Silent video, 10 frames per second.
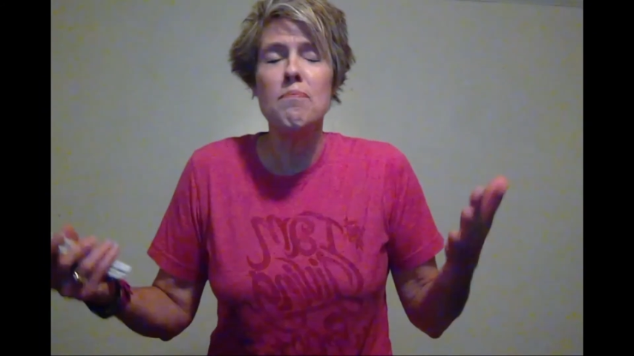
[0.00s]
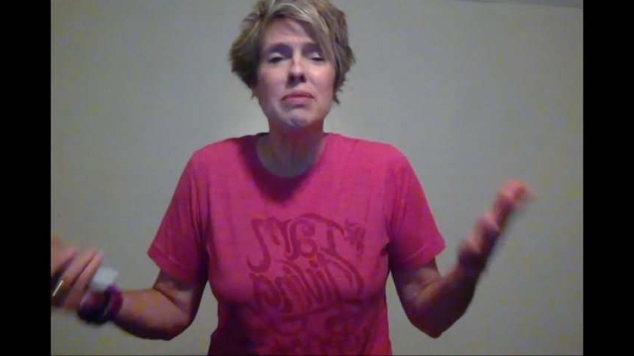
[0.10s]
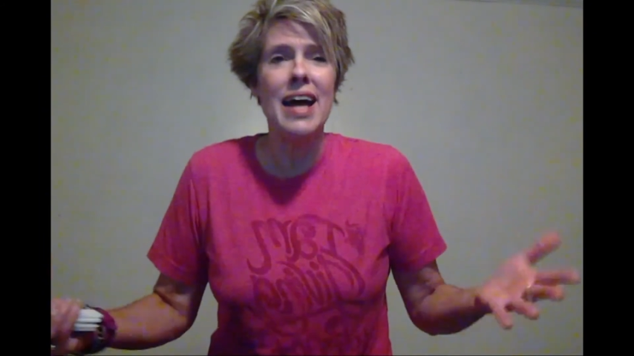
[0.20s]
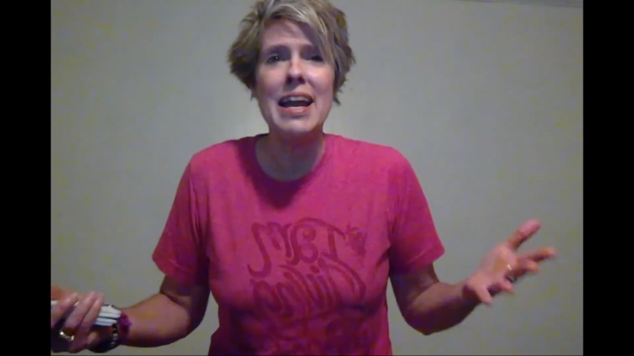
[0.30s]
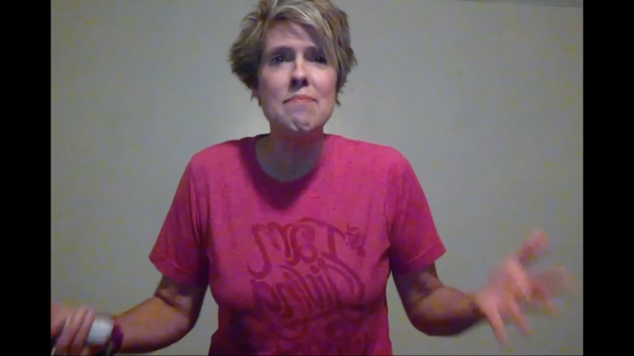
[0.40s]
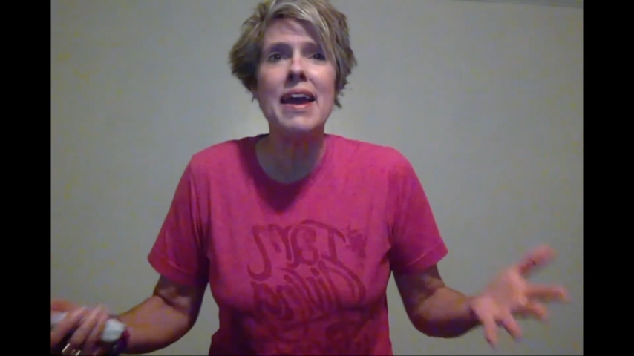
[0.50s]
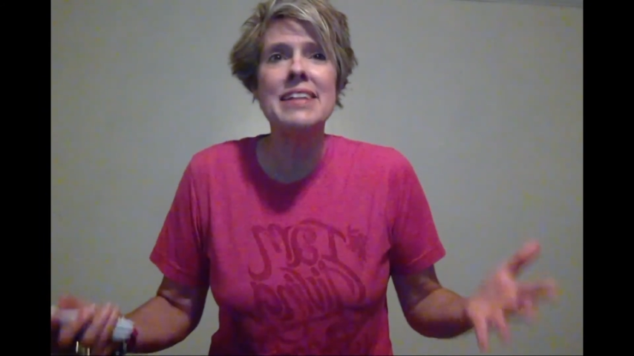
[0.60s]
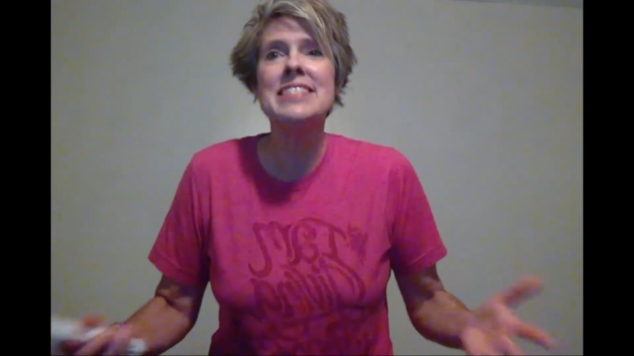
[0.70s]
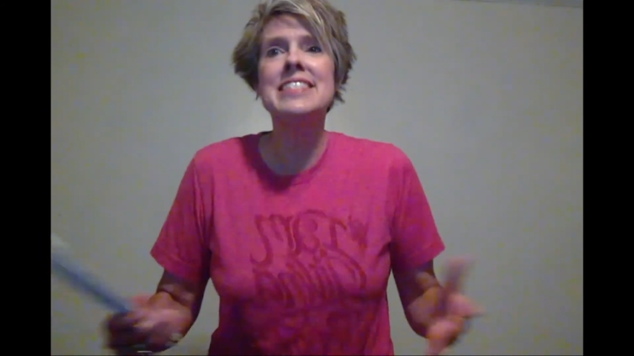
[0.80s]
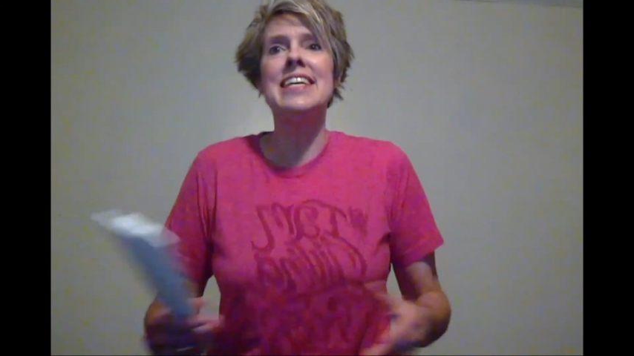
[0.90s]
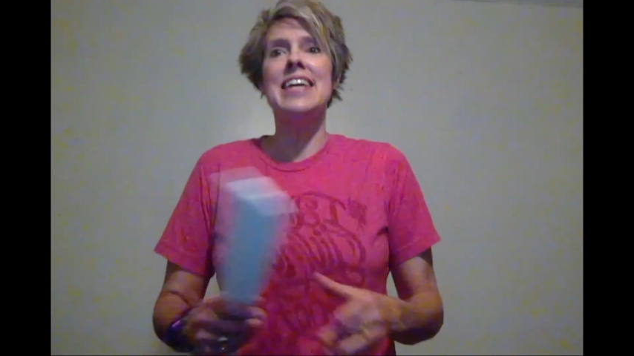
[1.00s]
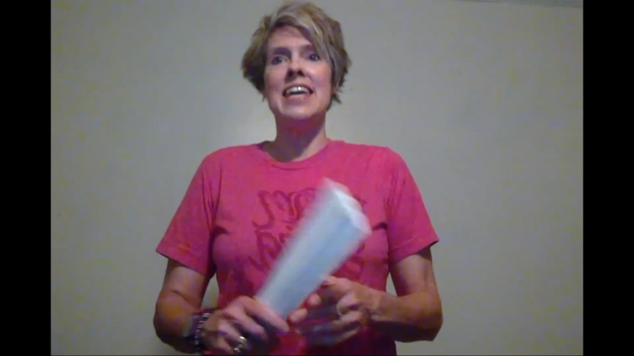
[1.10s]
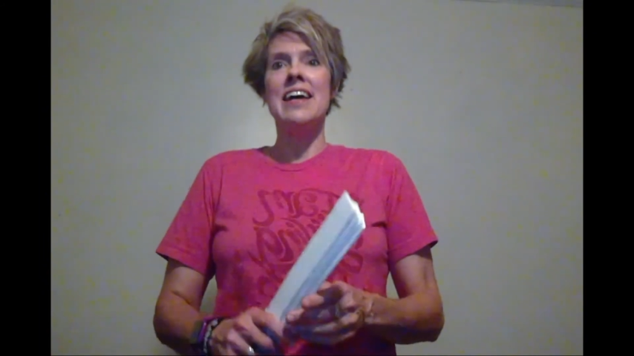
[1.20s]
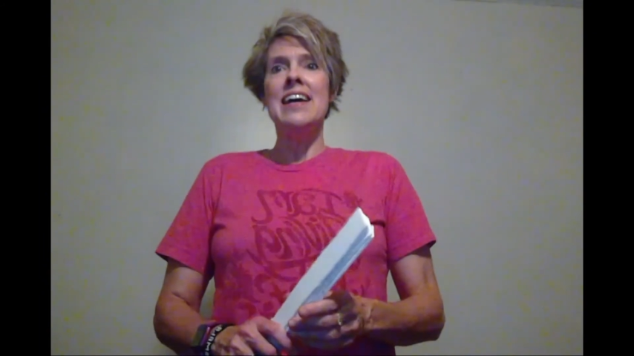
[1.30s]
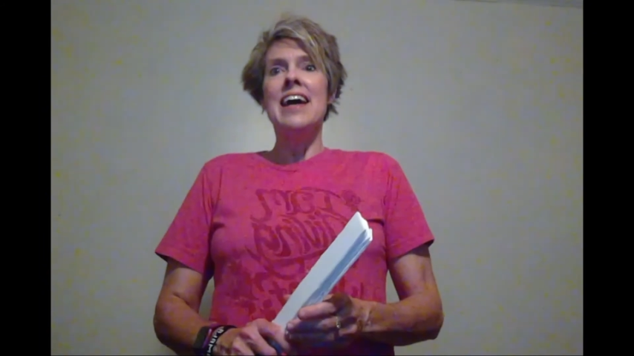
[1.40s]
blind man
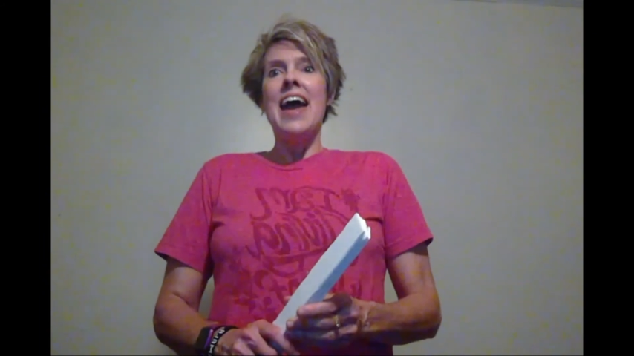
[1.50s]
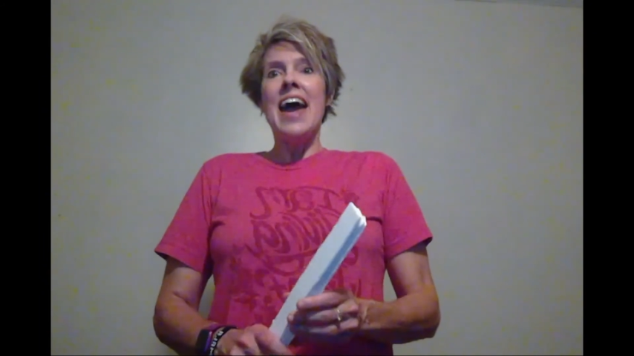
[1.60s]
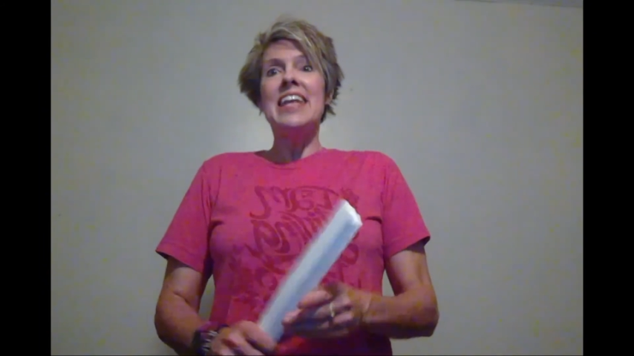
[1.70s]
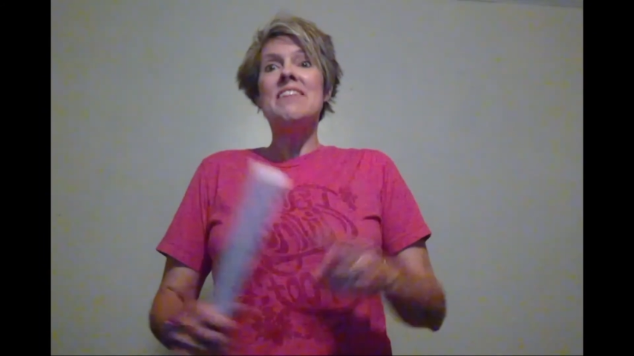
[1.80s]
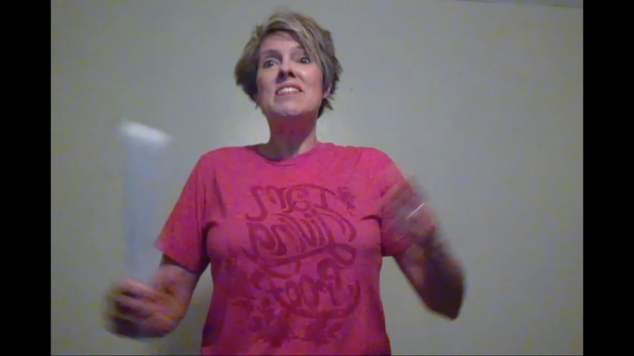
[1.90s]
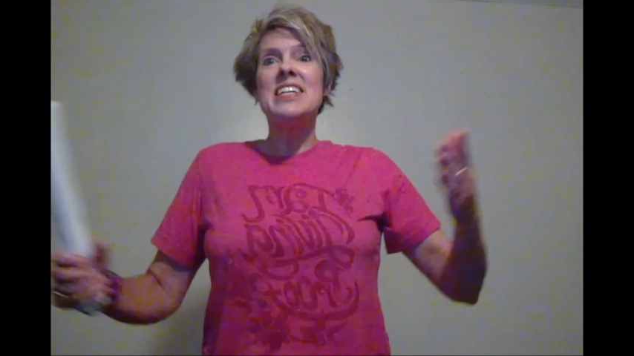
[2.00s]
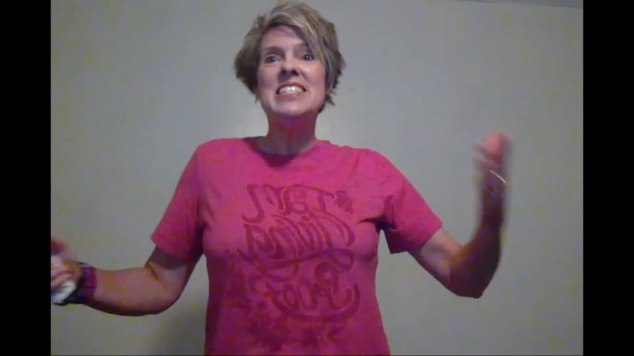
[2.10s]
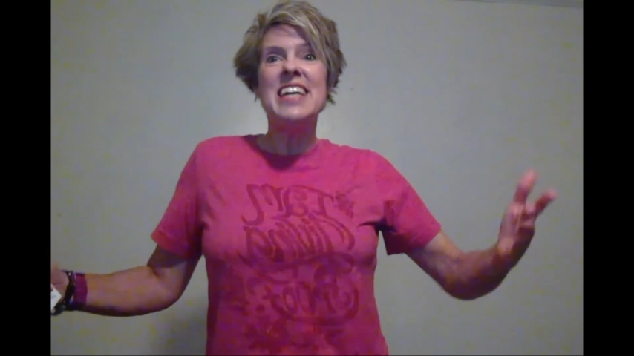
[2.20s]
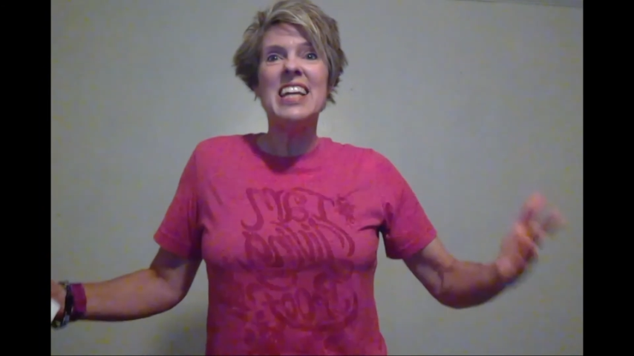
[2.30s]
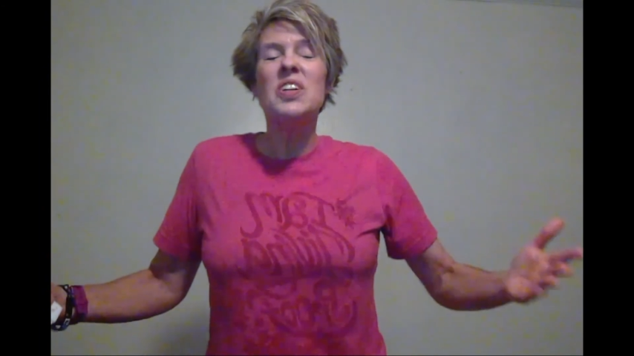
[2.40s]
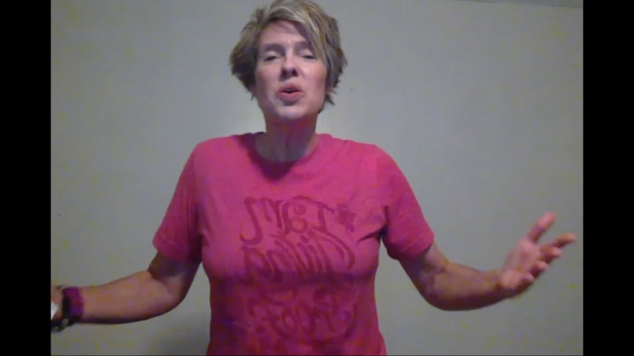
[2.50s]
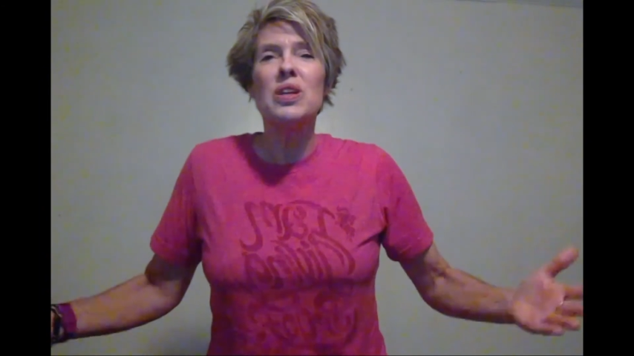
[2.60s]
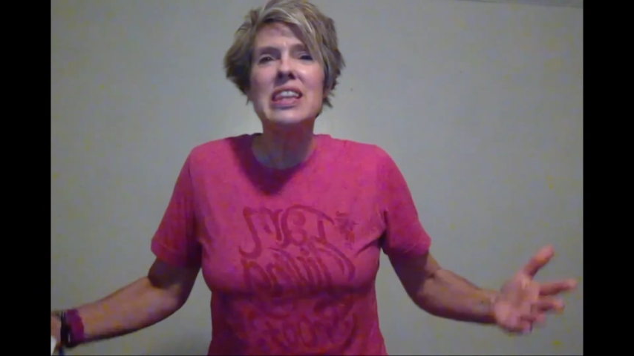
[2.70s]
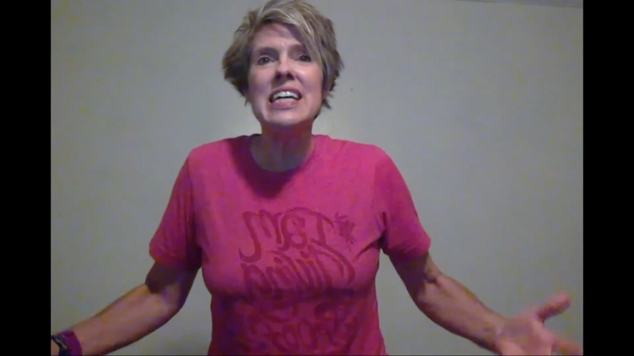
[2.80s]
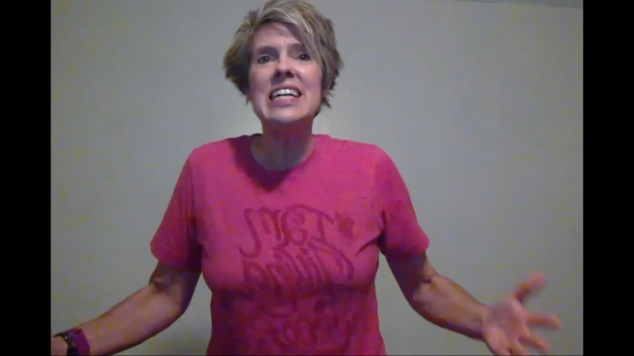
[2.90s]
see, and even a dead
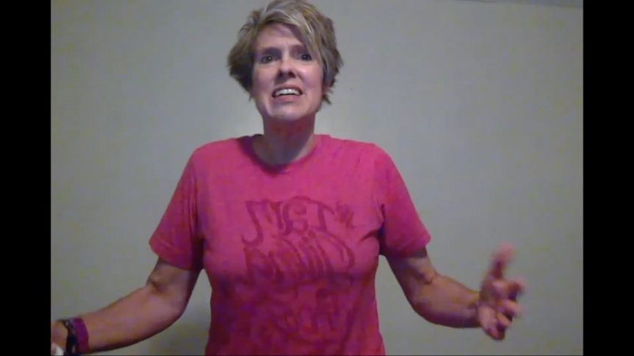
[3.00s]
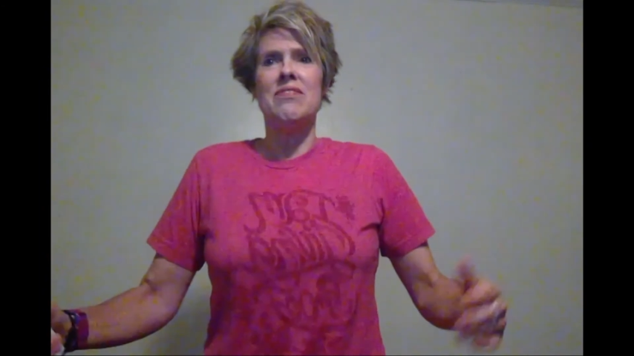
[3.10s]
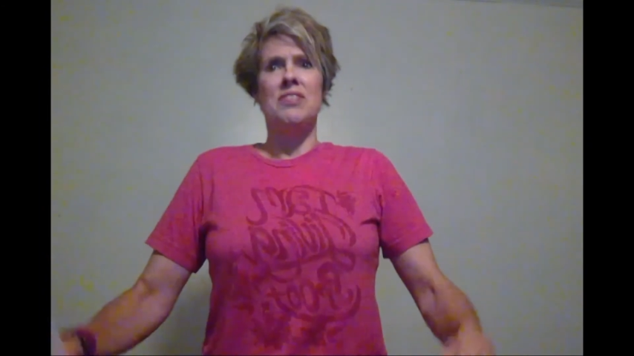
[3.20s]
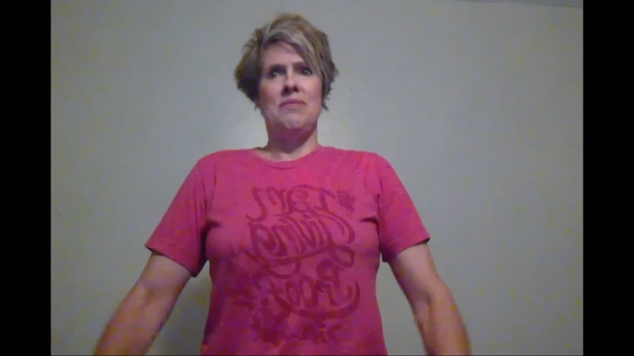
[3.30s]
girl live.